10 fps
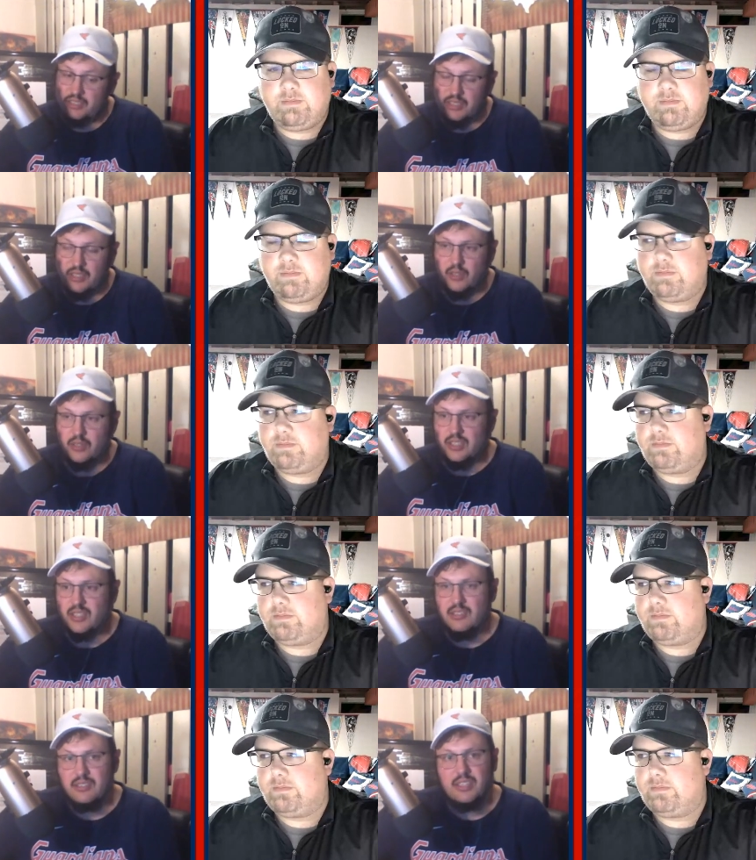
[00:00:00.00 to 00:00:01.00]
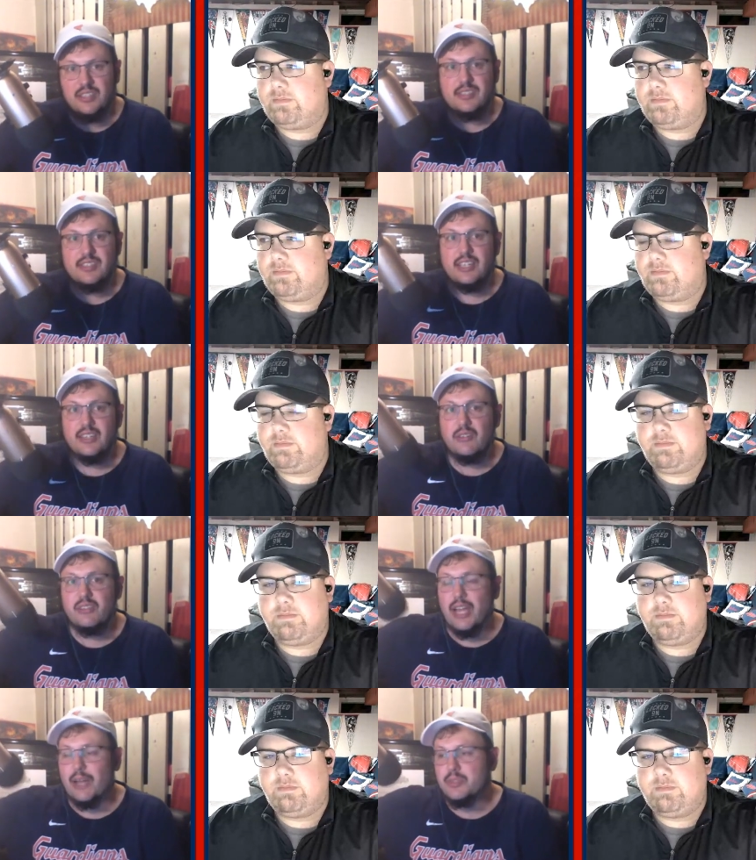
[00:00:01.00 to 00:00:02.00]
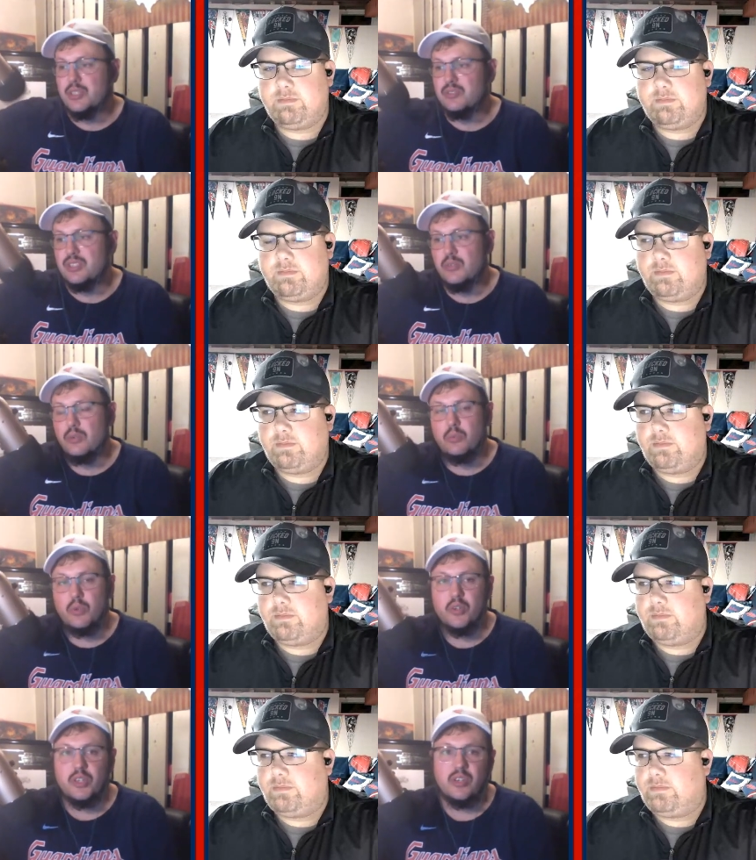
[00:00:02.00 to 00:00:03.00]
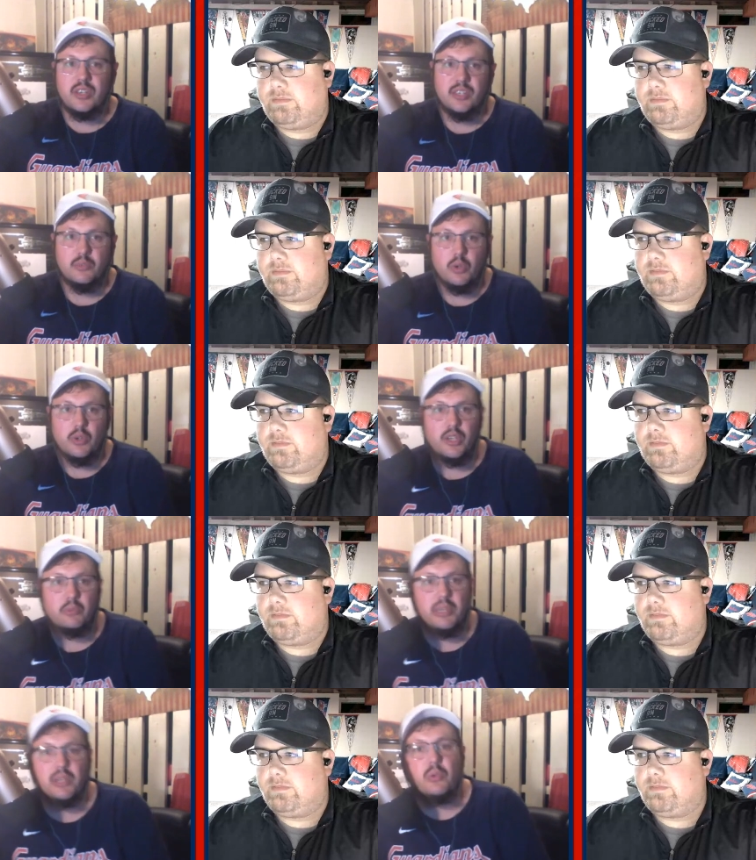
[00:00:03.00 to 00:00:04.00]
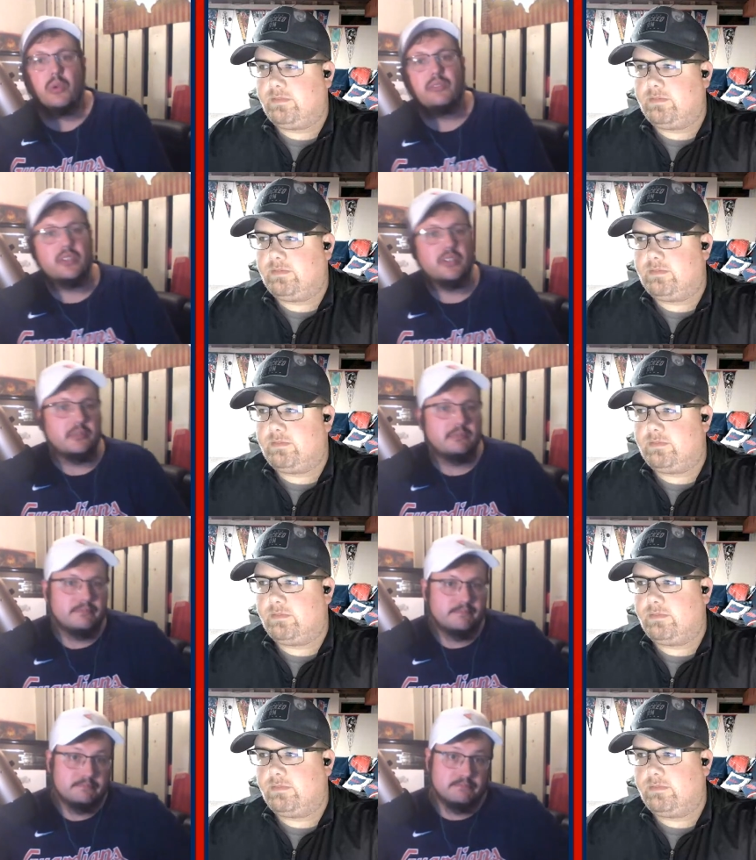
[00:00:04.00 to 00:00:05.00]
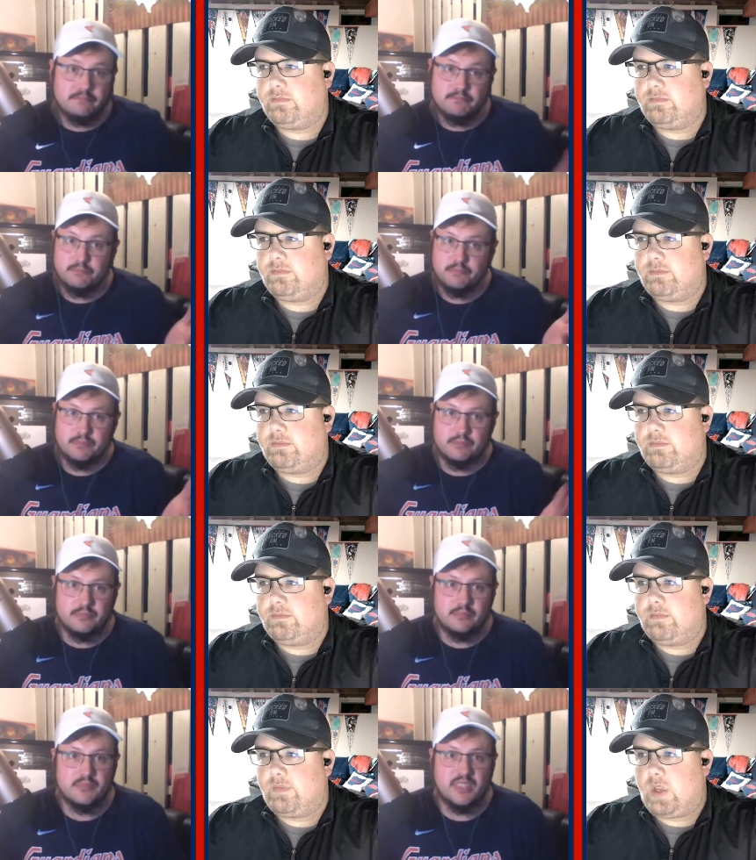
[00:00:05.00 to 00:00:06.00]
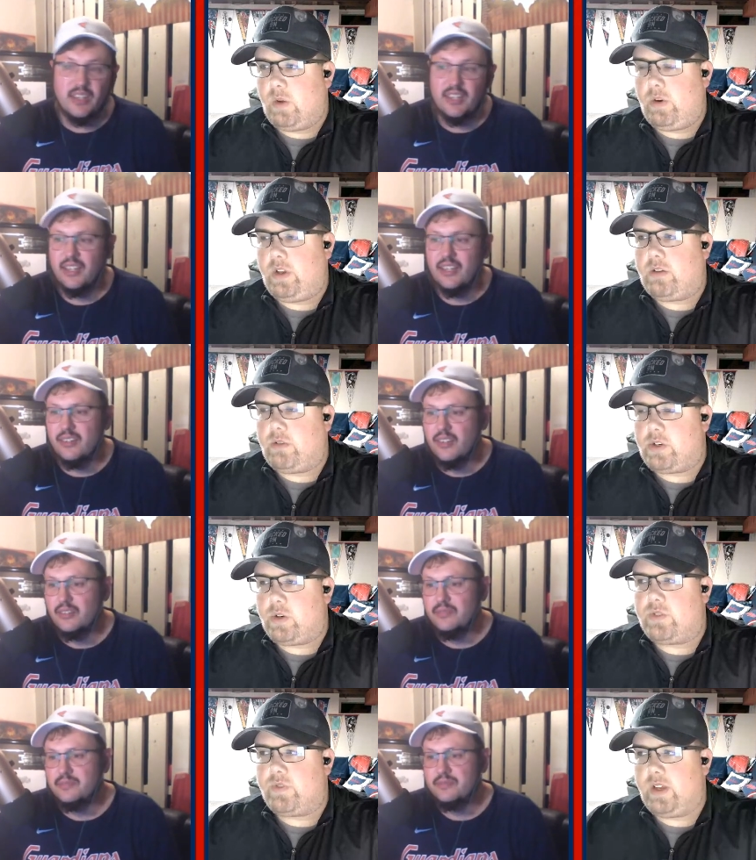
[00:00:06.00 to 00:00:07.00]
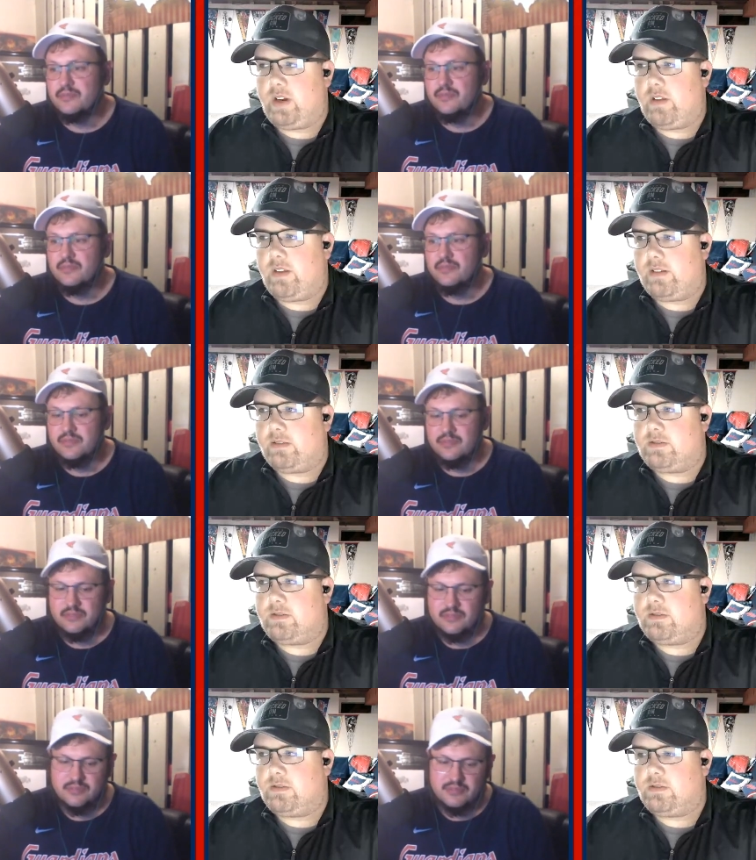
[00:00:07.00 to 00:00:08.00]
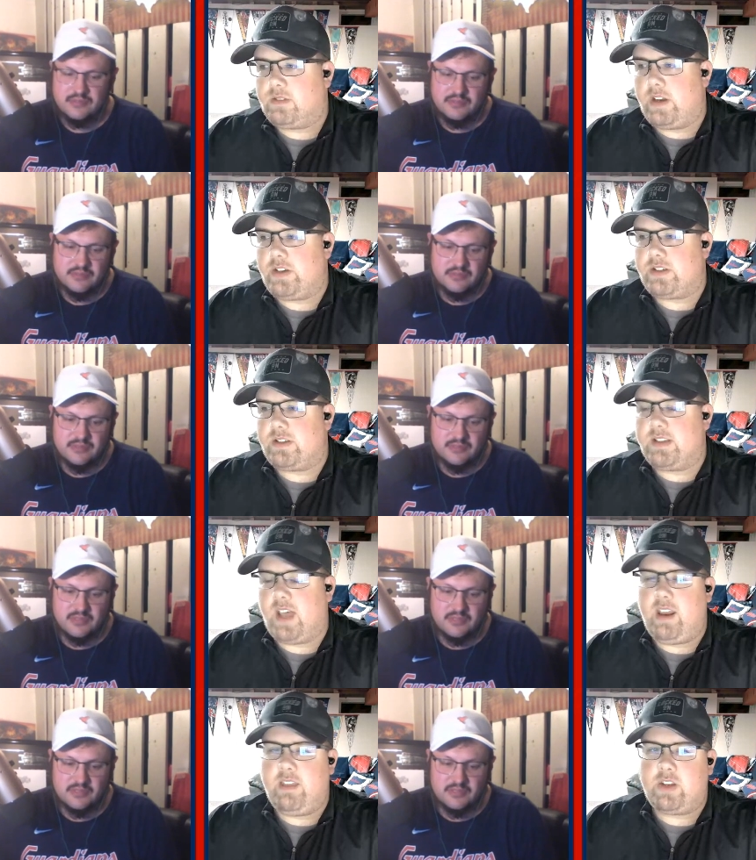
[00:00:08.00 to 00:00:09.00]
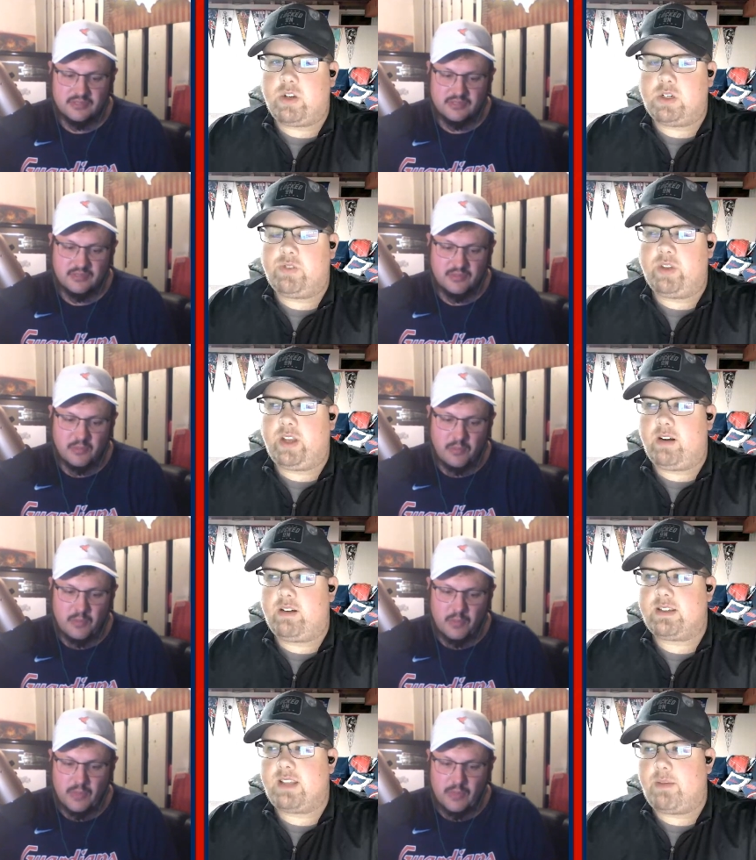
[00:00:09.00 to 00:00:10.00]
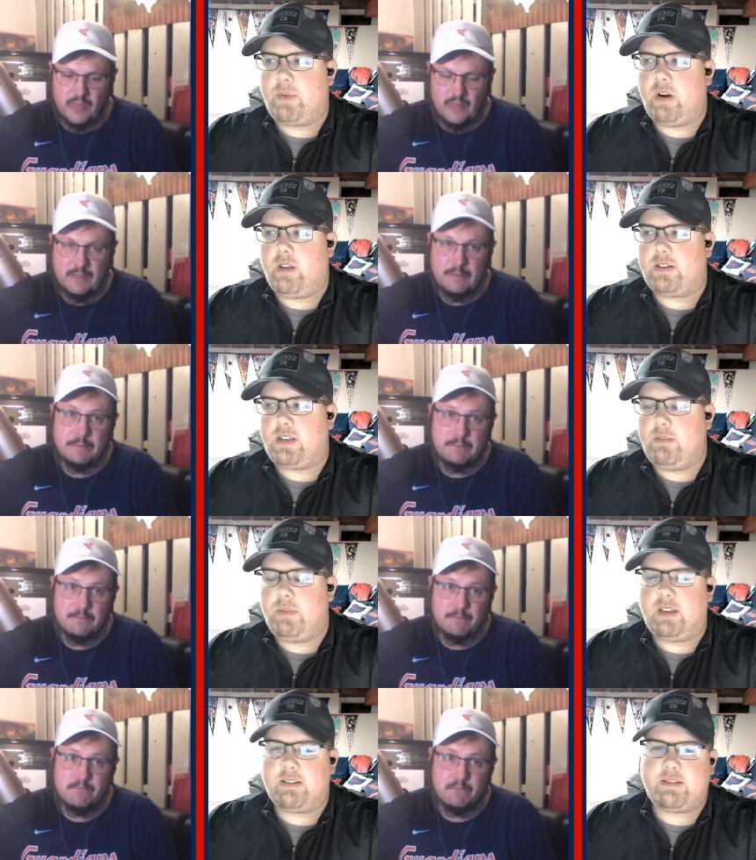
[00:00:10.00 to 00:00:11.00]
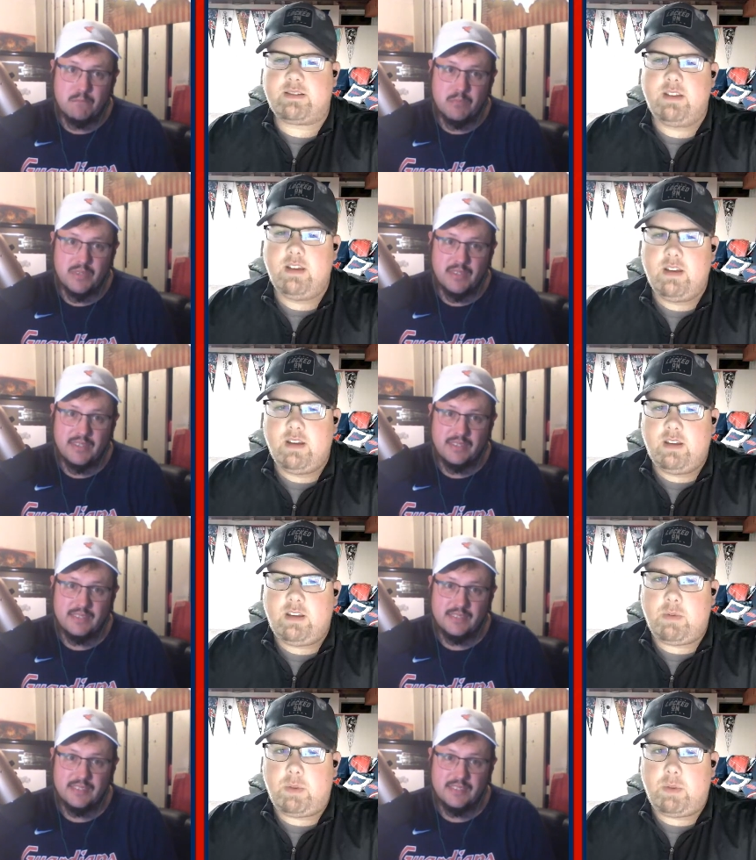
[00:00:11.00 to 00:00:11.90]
Speaker 1: you know, then you have the option of seeing what Rocchio bring you a right fielder. Now,
Speaker 2: what do you do with George Valera then? Are you just deciding that George Valera is not part of the team because you've been